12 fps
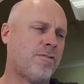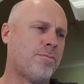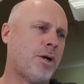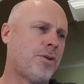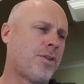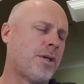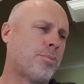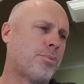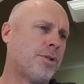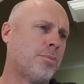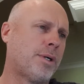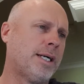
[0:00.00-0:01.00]
both
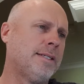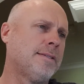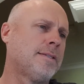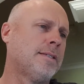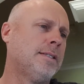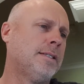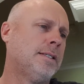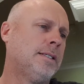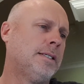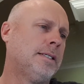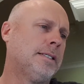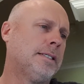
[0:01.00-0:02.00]
the brands.
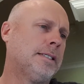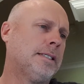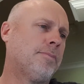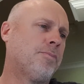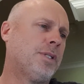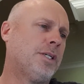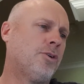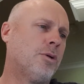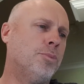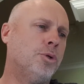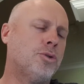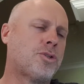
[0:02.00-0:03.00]
They're doing a
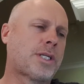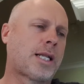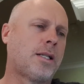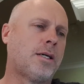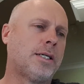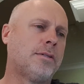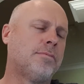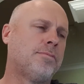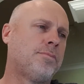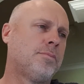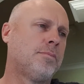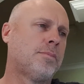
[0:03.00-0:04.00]
moon satellite
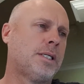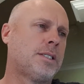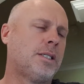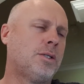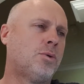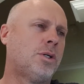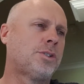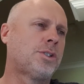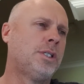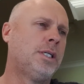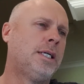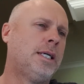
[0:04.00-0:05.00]
basically watch.
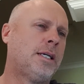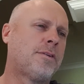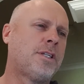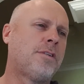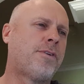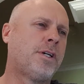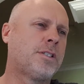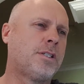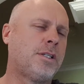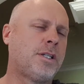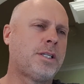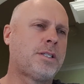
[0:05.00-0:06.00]
And I've seen photos
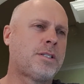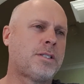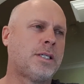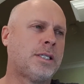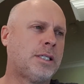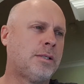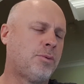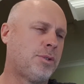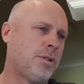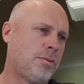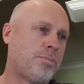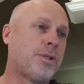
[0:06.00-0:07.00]
of this
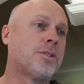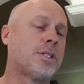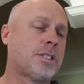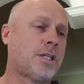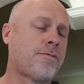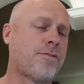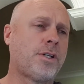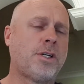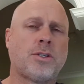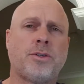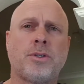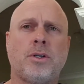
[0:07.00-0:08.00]
because there's no photos
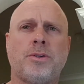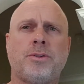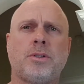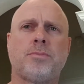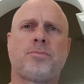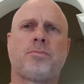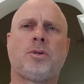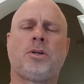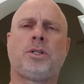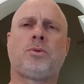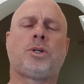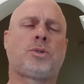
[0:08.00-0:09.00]
on
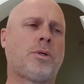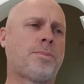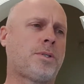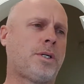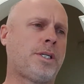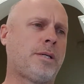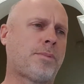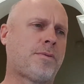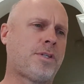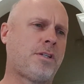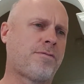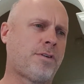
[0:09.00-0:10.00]
the watch website yet, but I've
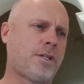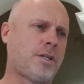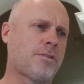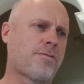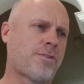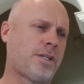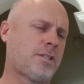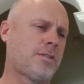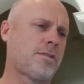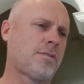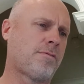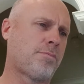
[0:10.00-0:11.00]
seen photos of
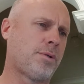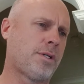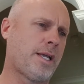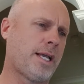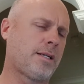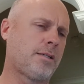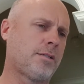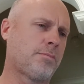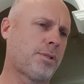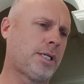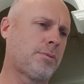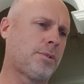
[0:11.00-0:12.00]
friends handle it and
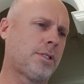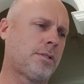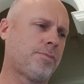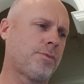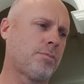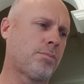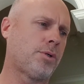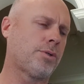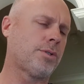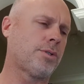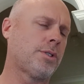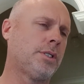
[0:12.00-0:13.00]
played with it, some
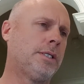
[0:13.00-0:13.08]
bloggers.